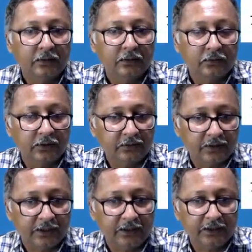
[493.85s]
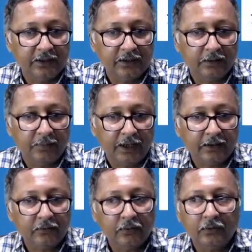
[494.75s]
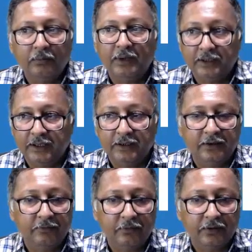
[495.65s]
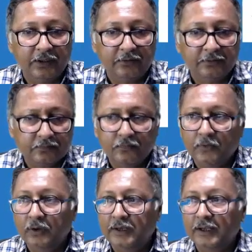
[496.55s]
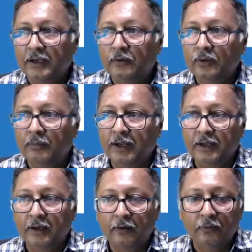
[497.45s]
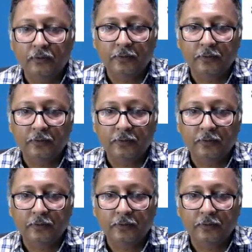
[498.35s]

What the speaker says: So it is credited in the bank. We will make the entry for this. We'll take it to the bank account.